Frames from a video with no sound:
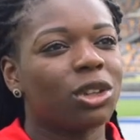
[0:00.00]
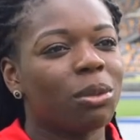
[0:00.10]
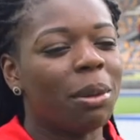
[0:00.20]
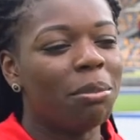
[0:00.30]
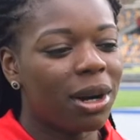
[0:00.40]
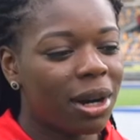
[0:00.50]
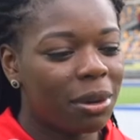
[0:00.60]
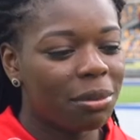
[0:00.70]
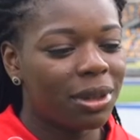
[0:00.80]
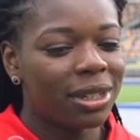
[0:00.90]
I've got my
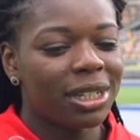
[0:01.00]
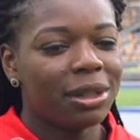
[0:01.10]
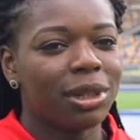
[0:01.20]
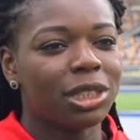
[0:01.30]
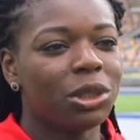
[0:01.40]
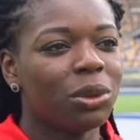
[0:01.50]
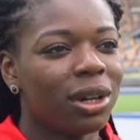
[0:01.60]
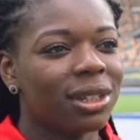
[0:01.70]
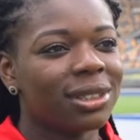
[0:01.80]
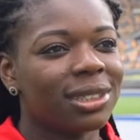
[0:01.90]
mum, my two
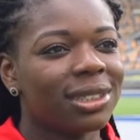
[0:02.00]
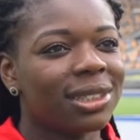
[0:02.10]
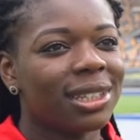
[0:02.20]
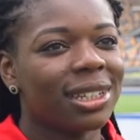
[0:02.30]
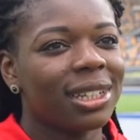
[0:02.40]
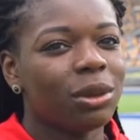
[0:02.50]
aunts,